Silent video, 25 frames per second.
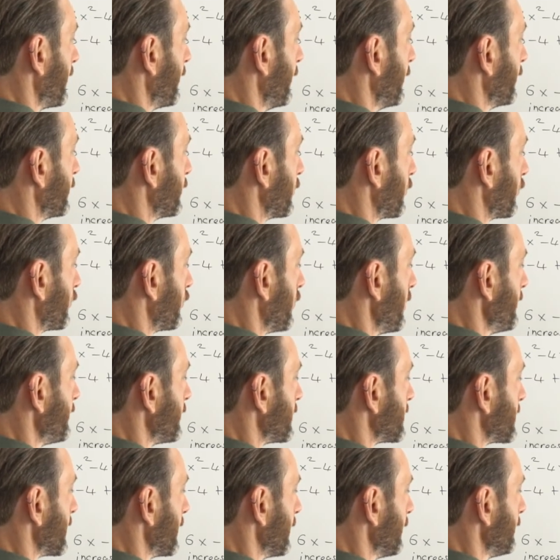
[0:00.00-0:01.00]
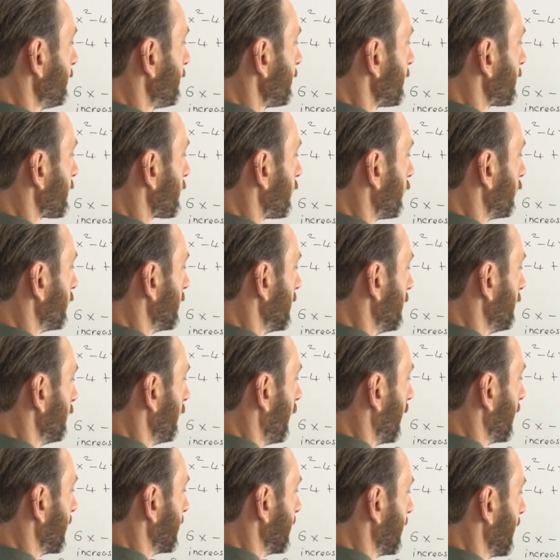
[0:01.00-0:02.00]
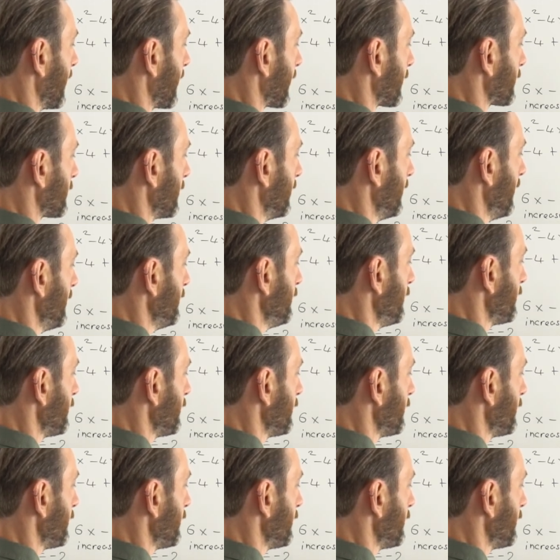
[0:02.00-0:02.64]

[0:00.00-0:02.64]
the derivative, so dy dx, and then